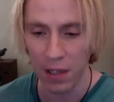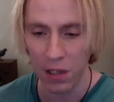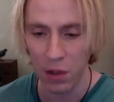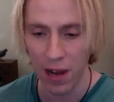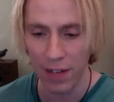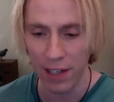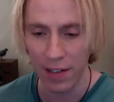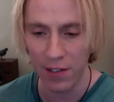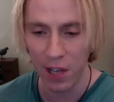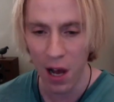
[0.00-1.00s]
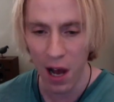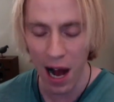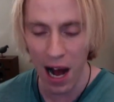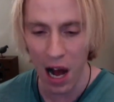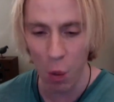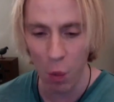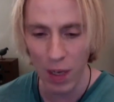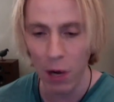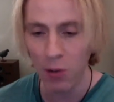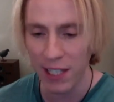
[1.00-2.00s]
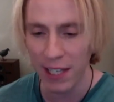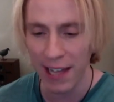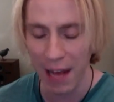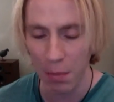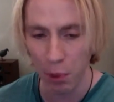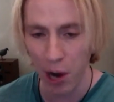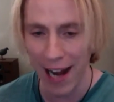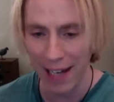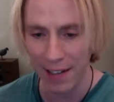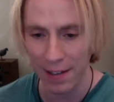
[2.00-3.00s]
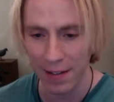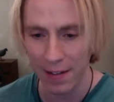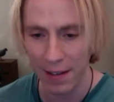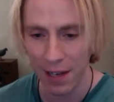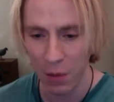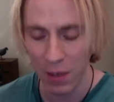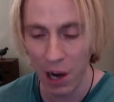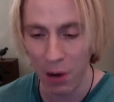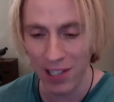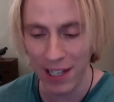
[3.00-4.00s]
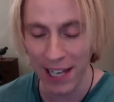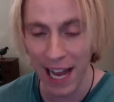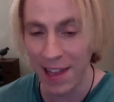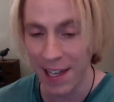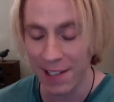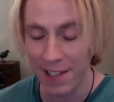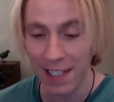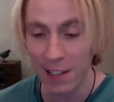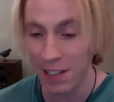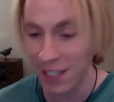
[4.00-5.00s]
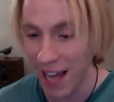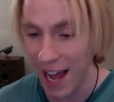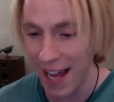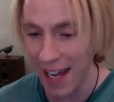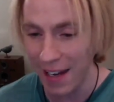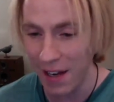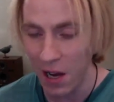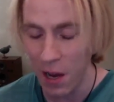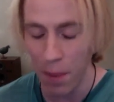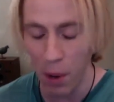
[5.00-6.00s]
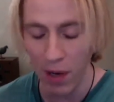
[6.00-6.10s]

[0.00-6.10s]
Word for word: new evidence. We don't see that in practice. We know it's something atheists like to say, but